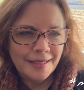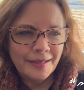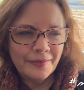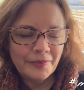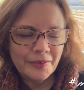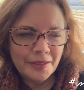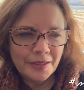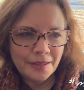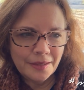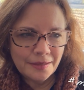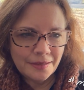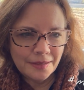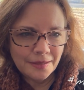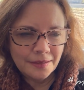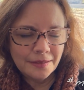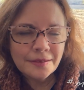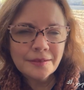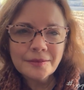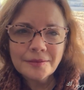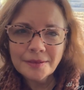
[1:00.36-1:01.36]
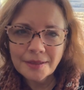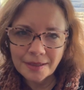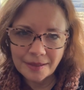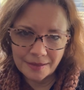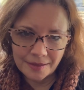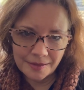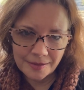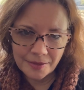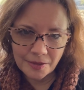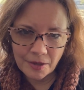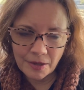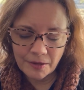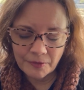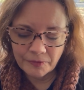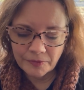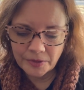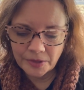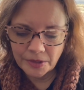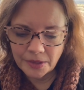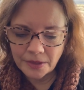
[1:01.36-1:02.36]
and then I hit Dunkin, got an iced
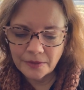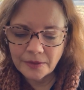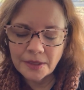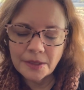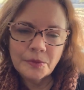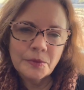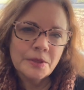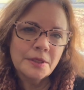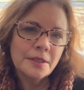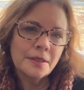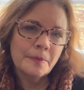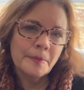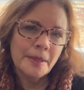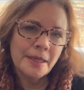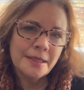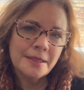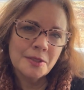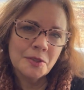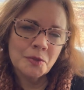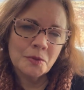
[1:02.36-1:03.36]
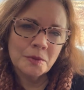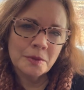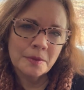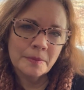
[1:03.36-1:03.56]
coffee. Then I went to the pet store